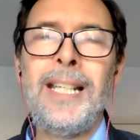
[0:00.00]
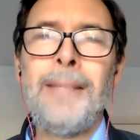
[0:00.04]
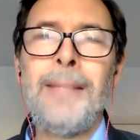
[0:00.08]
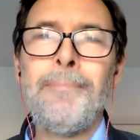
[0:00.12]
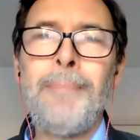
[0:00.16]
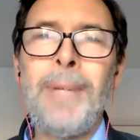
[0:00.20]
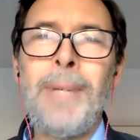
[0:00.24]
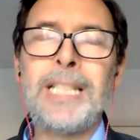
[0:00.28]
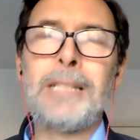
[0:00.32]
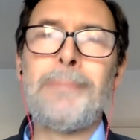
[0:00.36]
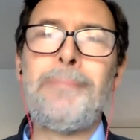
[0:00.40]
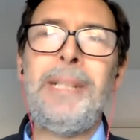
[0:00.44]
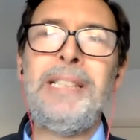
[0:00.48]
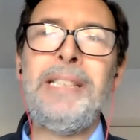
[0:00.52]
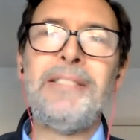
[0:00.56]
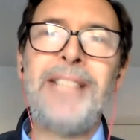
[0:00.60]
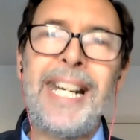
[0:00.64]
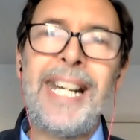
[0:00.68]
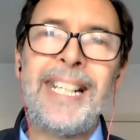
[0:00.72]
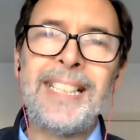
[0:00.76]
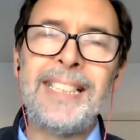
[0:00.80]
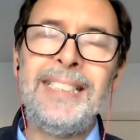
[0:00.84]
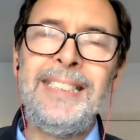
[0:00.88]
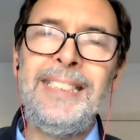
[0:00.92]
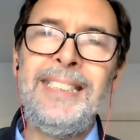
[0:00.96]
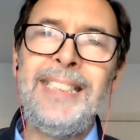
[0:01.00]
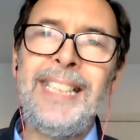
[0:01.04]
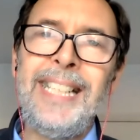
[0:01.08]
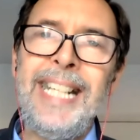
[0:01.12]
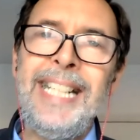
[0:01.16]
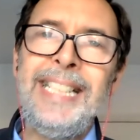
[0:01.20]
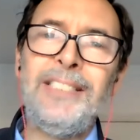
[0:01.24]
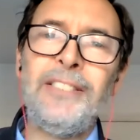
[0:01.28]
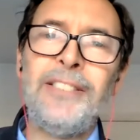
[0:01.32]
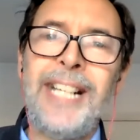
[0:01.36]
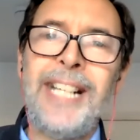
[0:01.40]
must be reckoned in